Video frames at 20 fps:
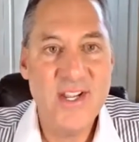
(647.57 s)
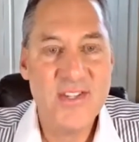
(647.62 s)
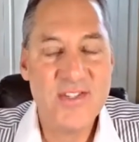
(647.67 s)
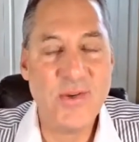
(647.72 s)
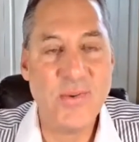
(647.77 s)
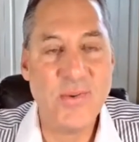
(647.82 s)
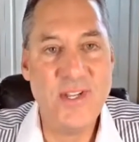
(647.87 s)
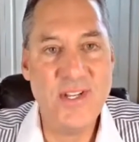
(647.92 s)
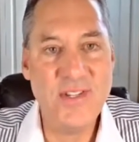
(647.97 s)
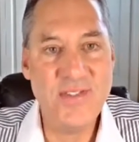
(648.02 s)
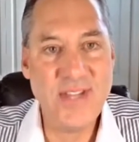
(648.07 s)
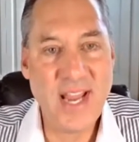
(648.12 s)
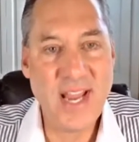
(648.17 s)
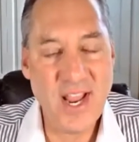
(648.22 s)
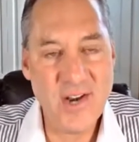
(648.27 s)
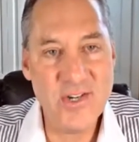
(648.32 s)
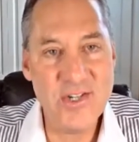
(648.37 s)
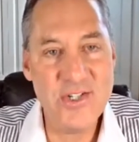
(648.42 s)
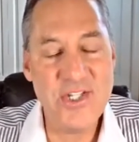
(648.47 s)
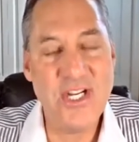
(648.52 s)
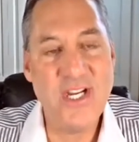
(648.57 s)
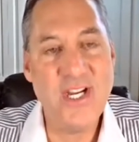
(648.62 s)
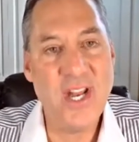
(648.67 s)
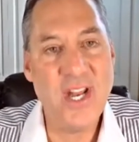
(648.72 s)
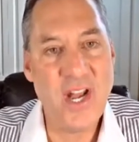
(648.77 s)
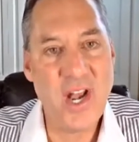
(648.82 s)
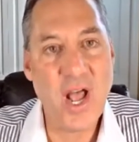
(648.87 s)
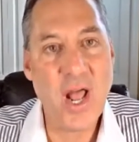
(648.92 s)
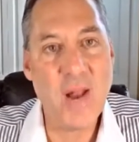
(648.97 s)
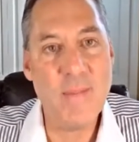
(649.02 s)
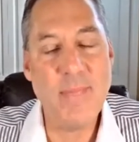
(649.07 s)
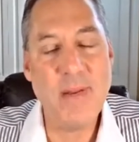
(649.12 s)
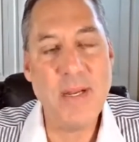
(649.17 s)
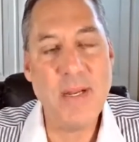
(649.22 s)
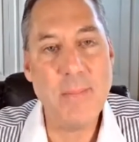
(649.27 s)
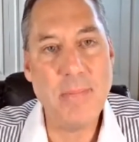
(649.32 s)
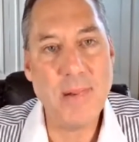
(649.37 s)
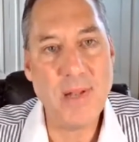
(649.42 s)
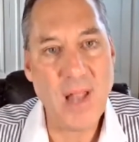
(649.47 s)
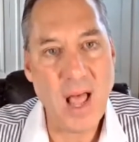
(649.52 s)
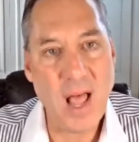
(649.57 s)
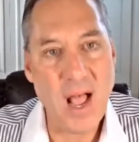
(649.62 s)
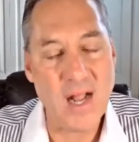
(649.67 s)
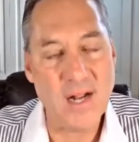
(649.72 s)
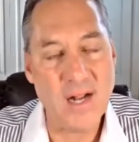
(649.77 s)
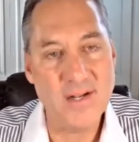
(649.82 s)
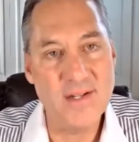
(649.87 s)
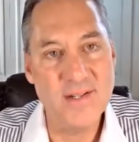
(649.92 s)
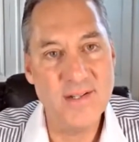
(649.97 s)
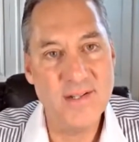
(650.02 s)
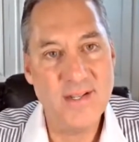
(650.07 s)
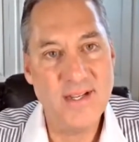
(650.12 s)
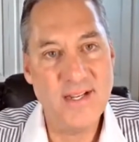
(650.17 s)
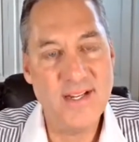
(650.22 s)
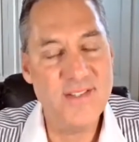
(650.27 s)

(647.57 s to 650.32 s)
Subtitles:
So this energy cannot be blocked.